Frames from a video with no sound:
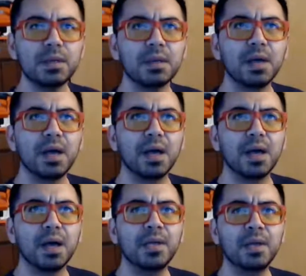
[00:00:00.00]

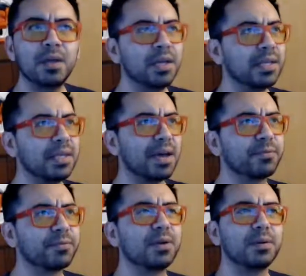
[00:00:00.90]
Yeah,
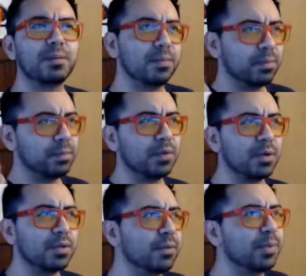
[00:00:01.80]
for
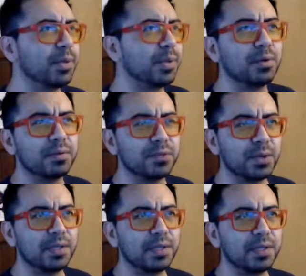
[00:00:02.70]
those of you people who have
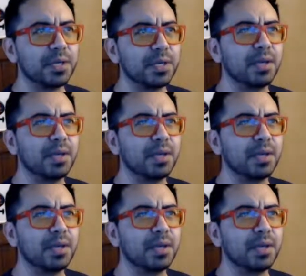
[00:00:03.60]
joined the stream,